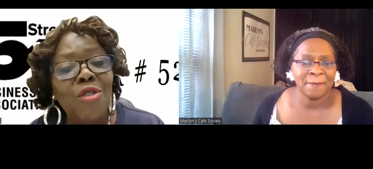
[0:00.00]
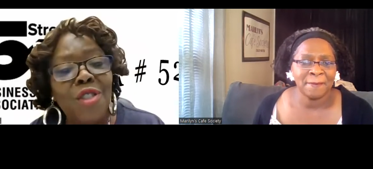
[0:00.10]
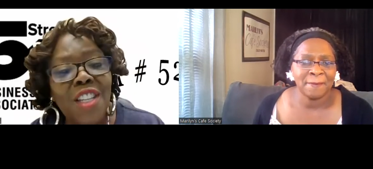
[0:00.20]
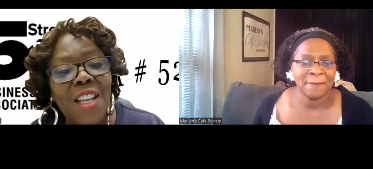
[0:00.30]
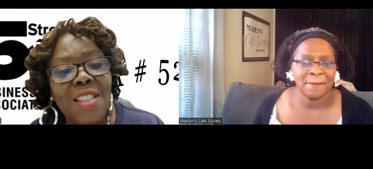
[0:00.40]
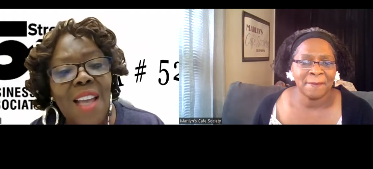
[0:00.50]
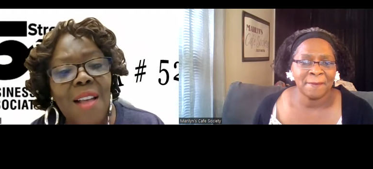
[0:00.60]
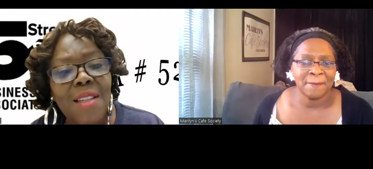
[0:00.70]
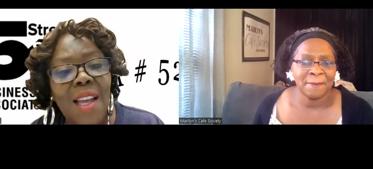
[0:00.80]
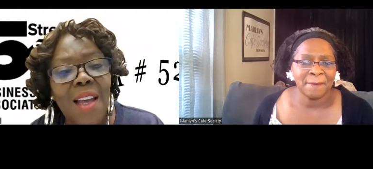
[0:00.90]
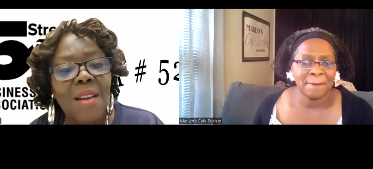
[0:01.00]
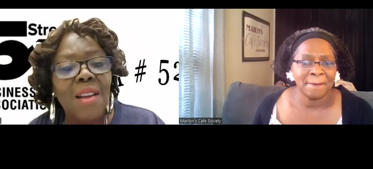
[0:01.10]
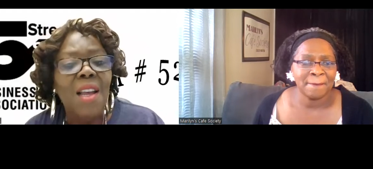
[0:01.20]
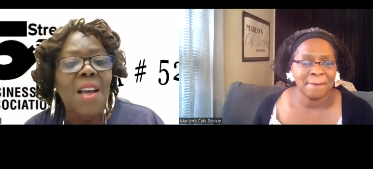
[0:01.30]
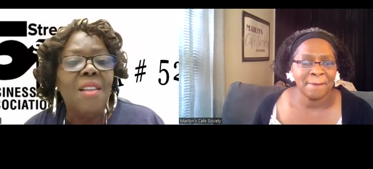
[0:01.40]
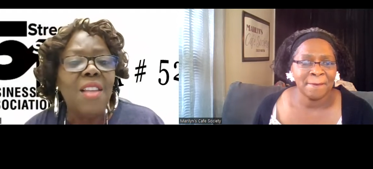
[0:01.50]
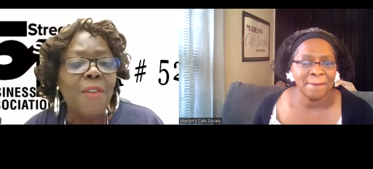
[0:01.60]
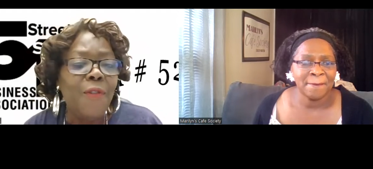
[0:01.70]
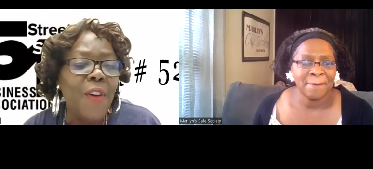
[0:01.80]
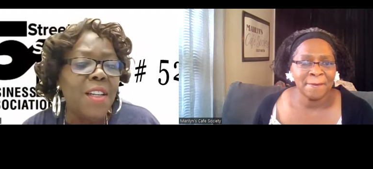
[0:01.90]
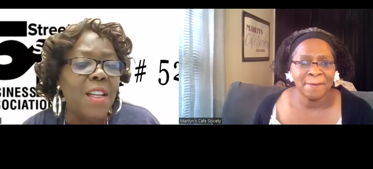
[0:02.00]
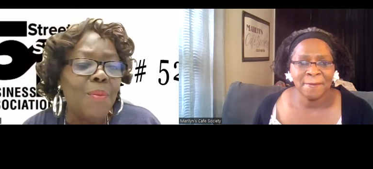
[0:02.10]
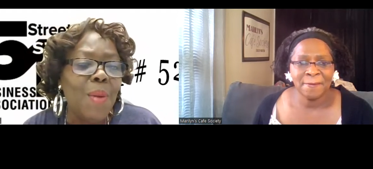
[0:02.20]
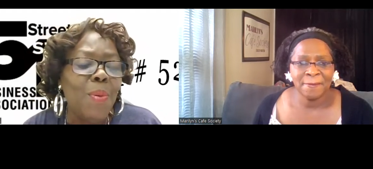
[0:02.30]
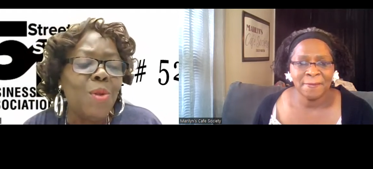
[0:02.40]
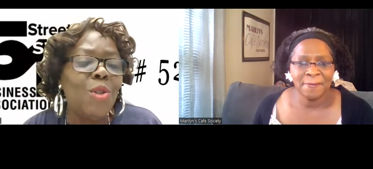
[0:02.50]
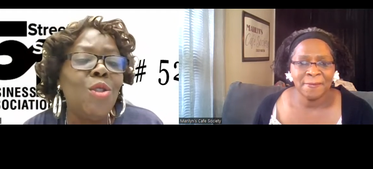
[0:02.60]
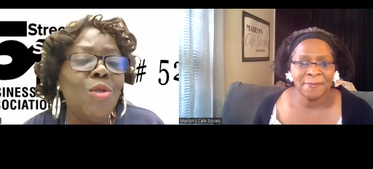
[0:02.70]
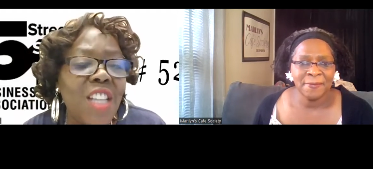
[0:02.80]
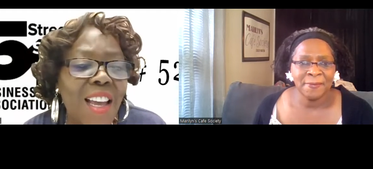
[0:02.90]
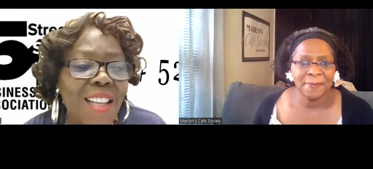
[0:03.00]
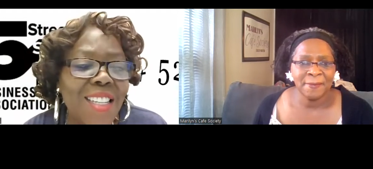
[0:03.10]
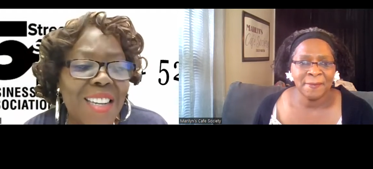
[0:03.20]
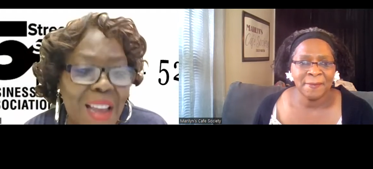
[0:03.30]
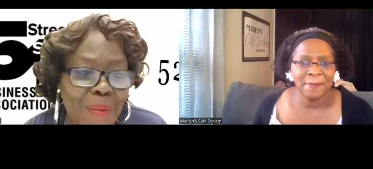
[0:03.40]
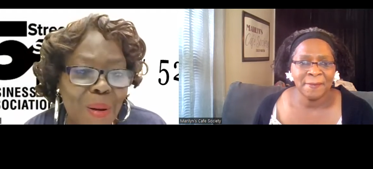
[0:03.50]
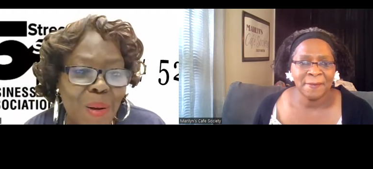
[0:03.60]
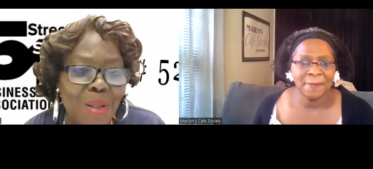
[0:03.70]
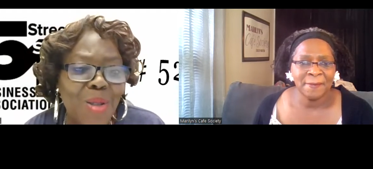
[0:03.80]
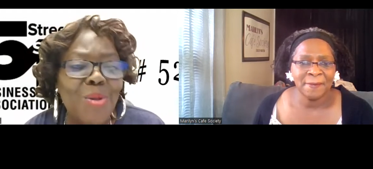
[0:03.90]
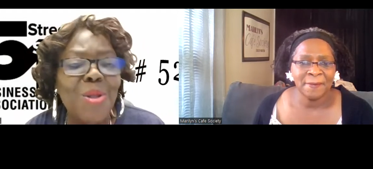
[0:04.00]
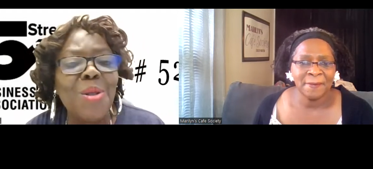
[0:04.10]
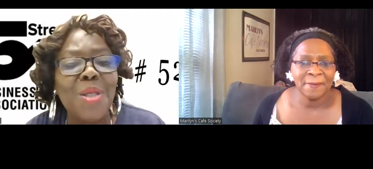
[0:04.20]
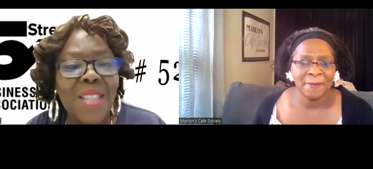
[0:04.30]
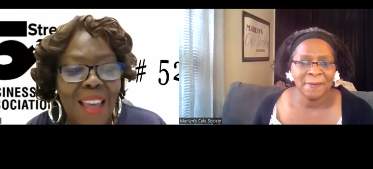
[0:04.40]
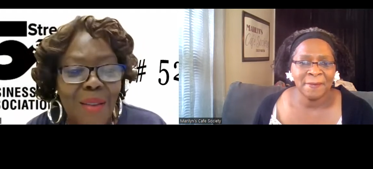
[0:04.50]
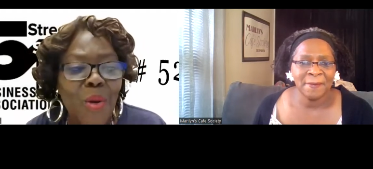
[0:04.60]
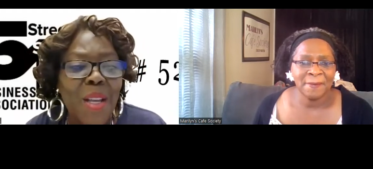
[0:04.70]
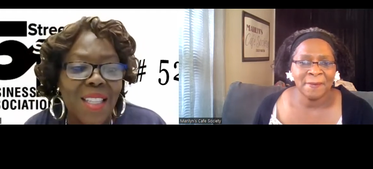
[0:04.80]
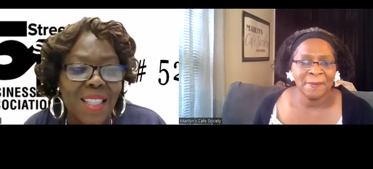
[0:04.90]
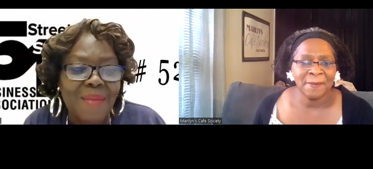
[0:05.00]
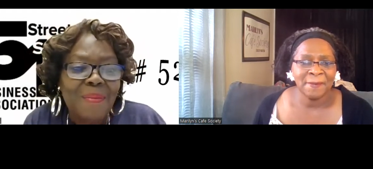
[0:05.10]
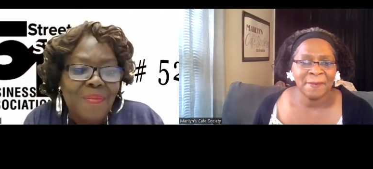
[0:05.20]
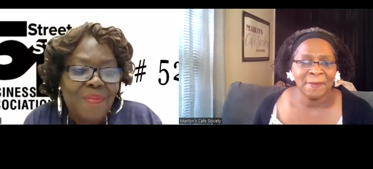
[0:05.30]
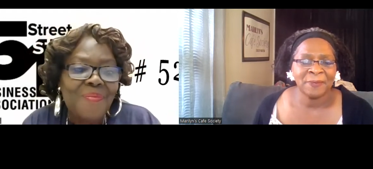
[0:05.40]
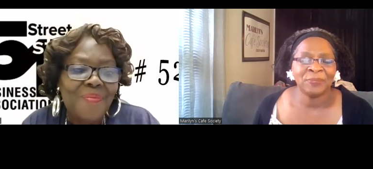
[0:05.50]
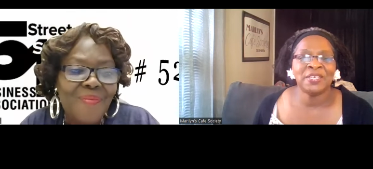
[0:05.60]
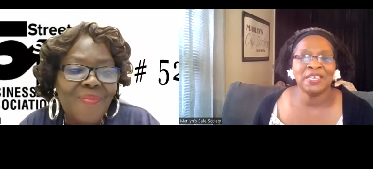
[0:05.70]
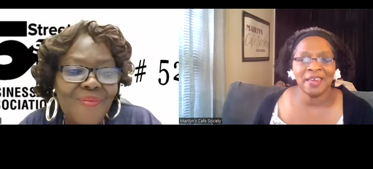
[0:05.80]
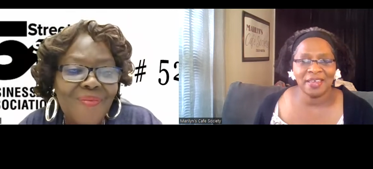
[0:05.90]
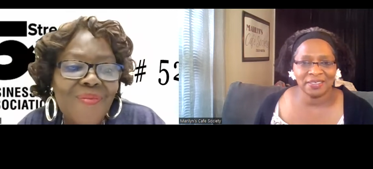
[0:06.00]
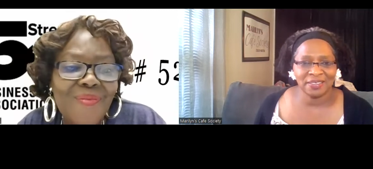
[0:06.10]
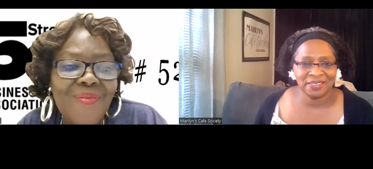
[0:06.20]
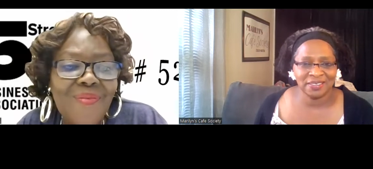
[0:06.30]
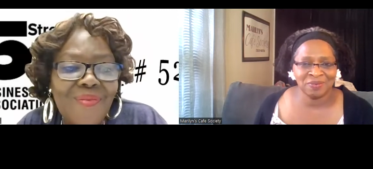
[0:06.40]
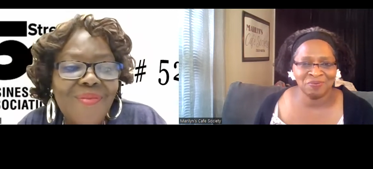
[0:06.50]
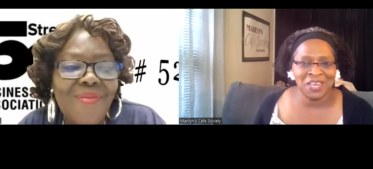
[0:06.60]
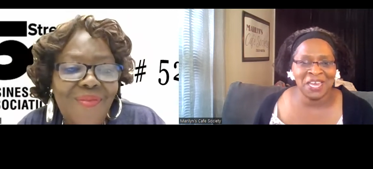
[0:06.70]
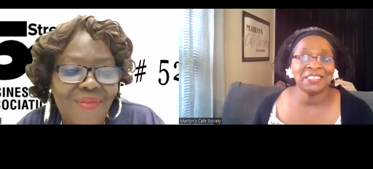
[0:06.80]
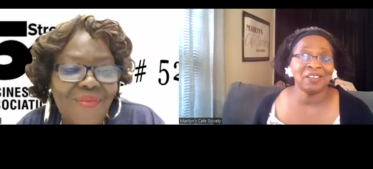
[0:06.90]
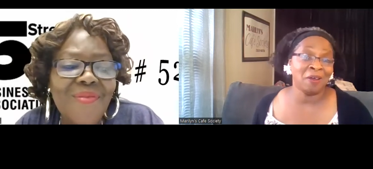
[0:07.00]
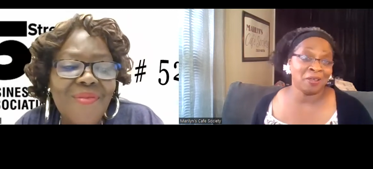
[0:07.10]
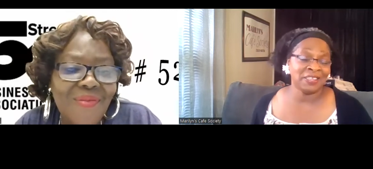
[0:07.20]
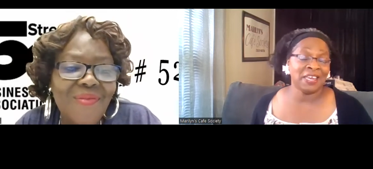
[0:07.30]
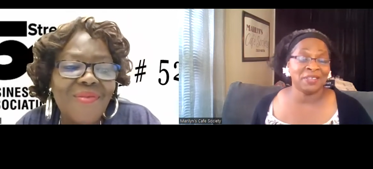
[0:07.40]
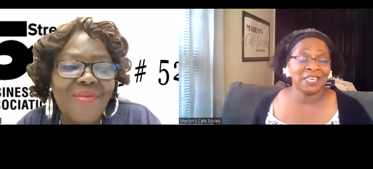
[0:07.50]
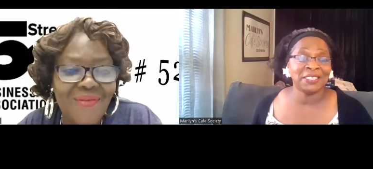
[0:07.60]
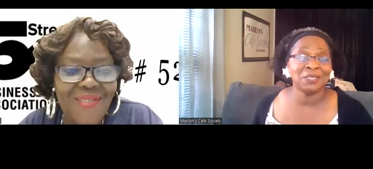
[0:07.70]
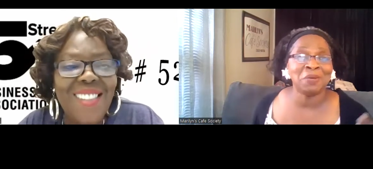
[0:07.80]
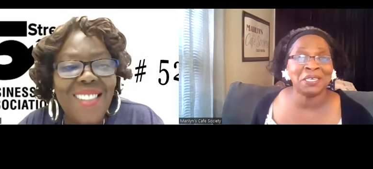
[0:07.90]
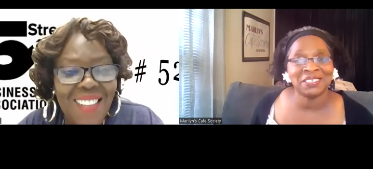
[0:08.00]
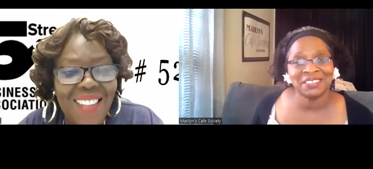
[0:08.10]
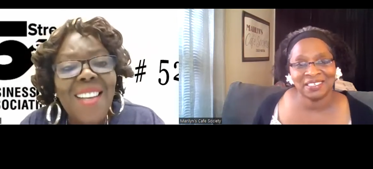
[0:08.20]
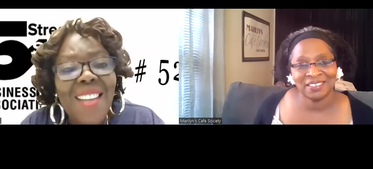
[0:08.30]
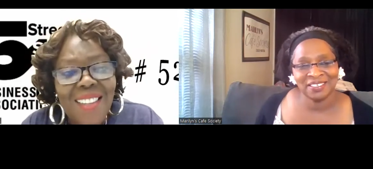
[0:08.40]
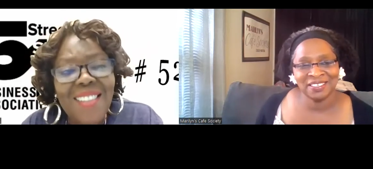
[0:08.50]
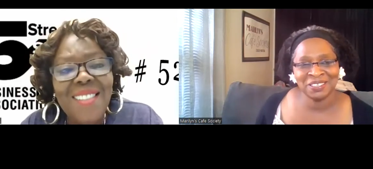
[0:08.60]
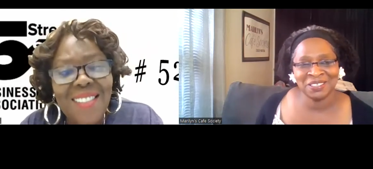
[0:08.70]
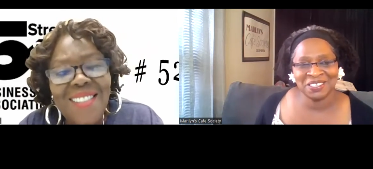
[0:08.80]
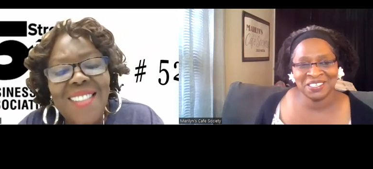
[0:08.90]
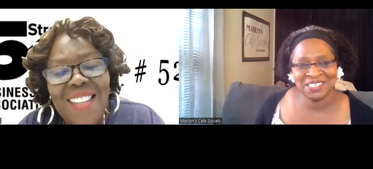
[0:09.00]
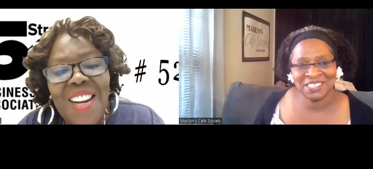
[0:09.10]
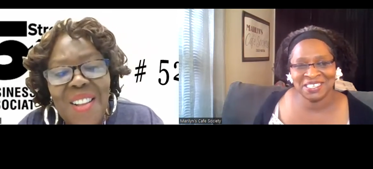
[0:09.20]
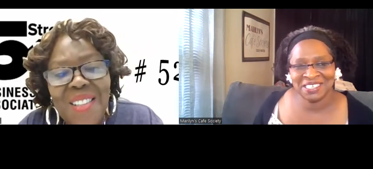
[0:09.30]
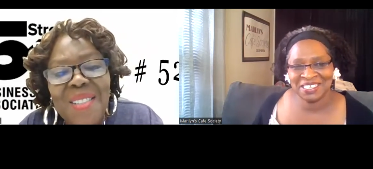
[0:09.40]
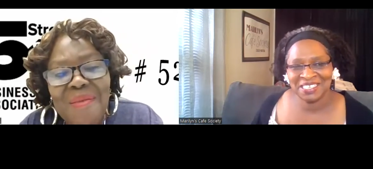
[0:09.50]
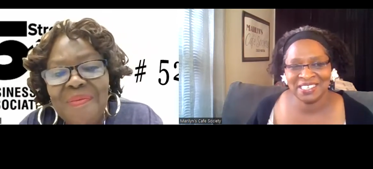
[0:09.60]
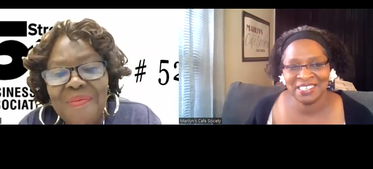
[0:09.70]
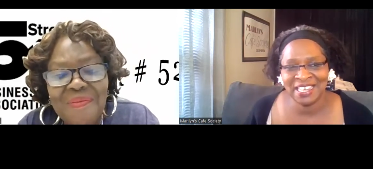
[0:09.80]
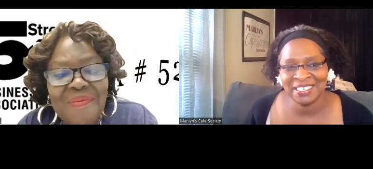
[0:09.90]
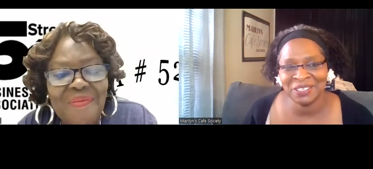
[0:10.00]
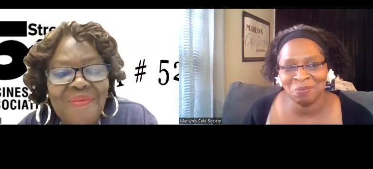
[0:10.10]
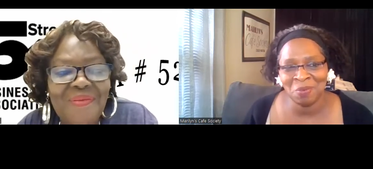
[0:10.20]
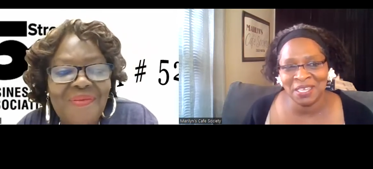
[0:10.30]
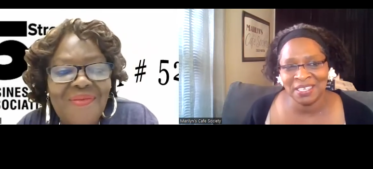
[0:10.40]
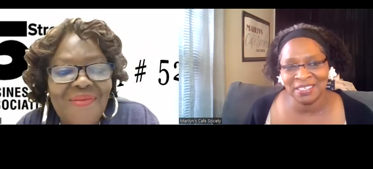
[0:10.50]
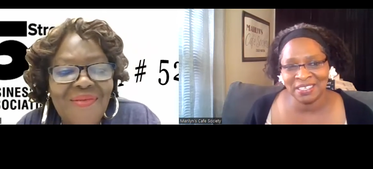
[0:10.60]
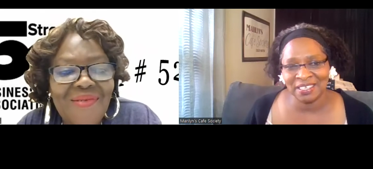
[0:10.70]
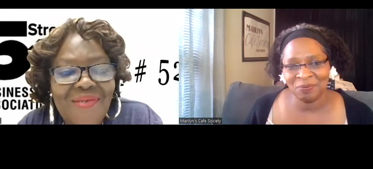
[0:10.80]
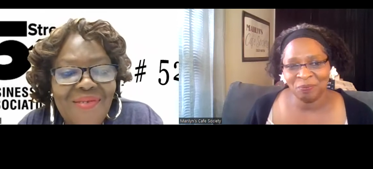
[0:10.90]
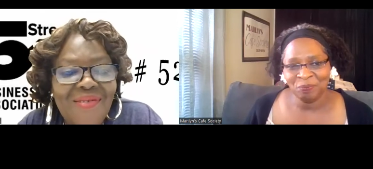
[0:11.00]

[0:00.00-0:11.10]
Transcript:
Speaker 1: doing jazz downtown they're funding people to do jazz in the neighborhoods during those same weeks.
Speaker 2: Yeah, that's all. Now that's amazing.
Speaker 1: Isn't isn't that awesome?
Speaker 2: That's amazing.